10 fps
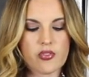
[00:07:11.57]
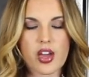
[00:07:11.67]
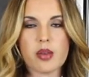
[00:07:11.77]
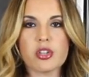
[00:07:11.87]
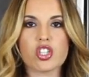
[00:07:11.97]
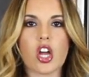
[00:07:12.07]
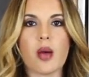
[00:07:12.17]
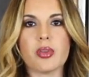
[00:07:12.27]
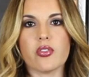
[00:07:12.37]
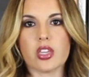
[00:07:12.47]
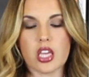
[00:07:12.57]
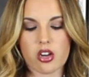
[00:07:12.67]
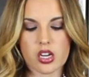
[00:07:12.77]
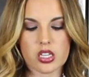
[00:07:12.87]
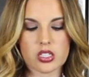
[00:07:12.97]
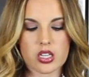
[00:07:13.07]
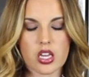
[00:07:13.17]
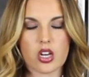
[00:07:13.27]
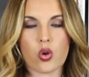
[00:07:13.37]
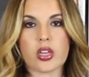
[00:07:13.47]
Vitamin Shop even carries
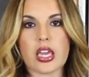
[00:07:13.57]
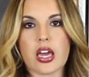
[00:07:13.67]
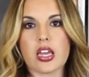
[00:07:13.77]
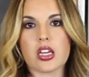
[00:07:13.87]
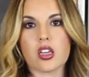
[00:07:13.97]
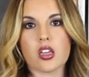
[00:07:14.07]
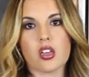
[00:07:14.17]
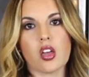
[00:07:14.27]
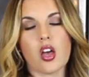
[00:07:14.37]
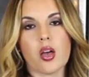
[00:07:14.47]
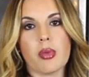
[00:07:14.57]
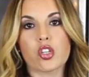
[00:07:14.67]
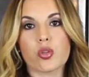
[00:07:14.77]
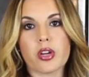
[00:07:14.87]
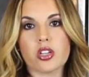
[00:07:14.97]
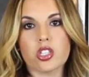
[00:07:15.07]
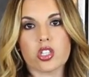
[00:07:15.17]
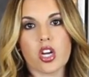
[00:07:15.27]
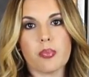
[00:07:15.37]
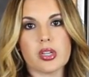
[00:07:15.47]
an organic um, elderberry
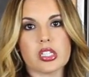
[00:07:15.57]
syrup.